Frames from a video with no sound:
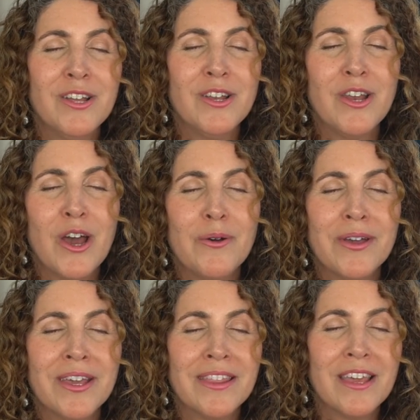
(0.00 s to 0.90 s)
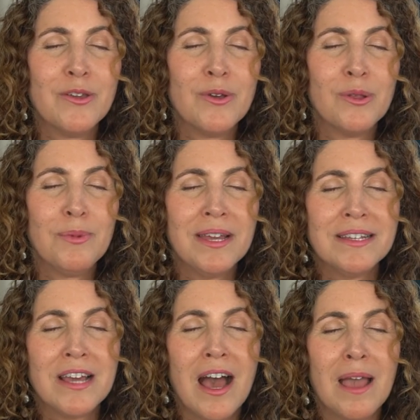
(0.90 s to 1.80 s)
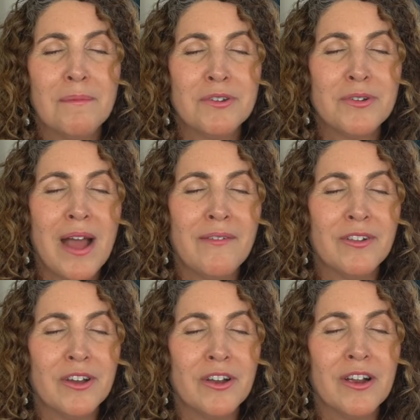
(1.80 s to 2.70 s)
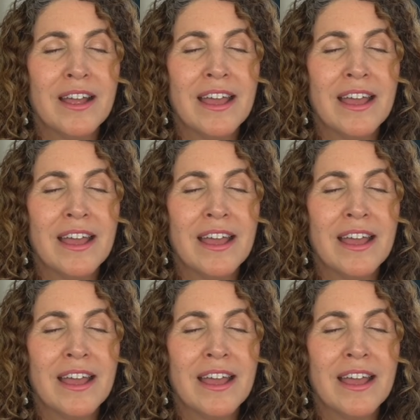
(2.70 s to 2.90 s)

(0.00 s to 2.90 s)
knowing that you can be a time traveler